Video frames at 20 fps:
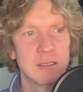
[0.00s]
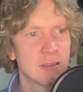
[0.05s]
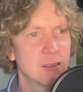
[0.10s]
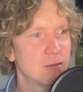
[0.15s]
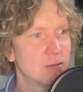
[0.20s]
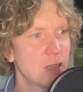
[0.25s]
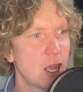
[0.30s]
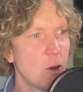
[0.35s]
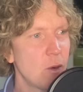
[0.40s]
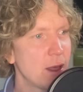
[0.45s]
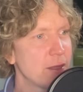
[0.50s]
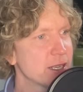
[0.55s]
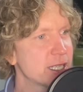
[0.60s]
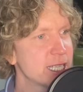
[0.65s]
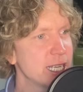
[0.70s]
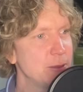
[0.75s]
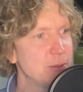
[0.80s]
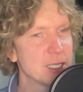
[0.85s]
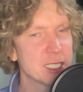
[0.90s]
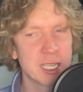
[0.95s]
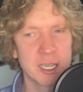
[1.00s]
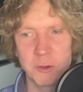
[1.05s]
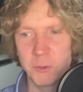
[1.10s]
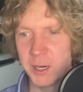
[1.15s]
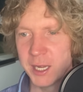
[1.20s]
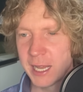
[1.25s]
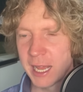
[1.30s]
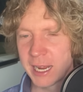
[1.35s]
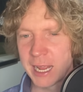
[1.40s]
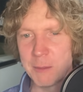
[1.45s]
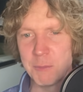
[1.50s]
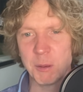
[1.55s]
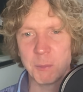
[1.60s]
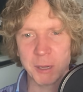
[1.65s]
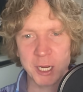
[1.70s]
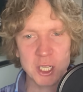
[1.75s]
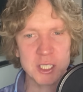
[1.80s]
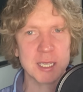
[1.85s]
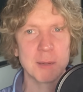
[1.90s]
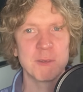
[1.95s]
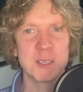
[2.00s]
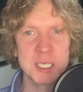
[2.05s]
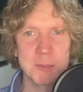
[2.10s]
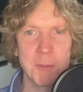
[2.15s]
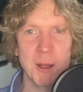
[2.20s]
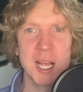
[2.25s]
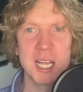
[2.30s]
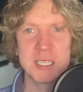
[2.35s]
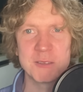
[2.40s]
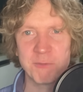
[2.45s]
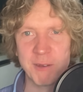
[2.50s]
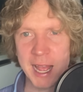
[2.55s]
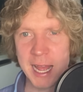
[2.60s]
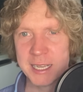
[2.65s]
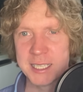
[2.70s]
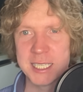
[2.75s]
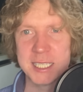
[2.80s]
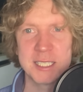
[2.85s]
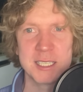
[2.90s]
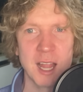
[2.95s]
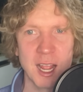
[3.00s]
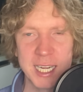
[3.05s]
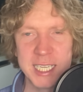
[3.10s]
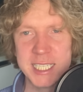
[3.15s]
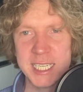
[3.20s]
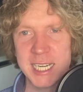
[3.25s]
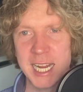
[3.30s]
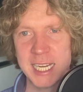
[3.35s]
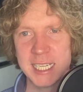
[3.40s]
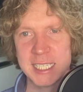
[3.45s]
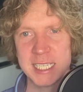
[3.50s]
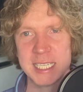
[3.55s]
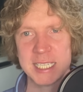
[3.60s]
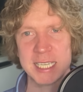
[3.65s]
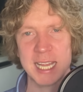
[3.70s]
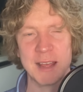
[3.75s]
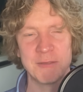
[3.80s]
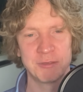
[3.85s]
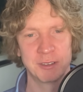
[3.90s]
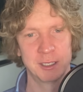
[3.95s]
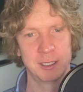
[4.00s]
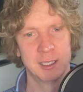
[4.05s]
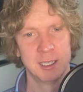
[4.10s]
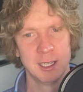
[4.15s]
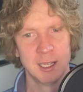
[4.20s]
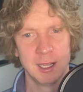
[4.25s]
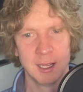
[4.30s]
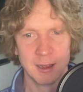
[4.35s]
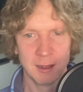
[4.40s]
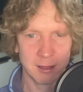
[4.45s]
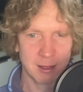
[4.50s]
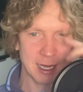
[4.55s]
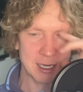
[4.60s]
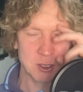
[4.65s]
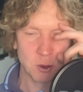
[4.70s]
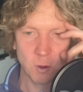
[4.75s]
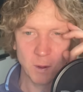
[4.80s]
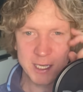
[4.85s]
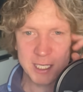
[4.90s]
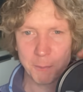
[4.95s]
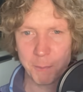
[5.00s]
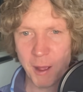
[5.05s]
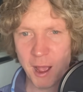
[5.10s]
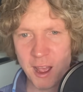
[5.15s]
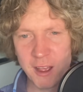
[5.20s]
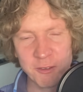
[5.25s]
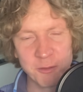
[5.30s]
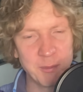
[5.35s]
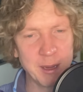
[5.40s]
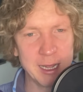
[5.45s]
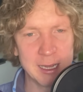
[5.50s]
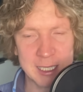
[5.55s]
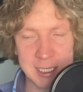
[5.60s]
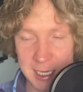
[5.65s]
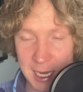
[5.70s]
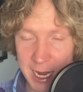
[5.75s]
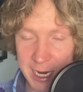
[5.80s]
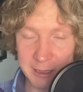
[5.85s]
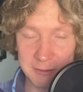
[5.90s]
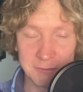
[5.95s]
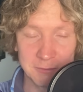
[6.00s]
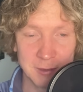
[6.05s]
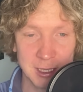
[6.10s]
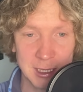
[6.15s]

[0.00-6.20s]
No other team is going to win that game. But because I'm a Spurs fan since 1987, there's always a part of me that's like,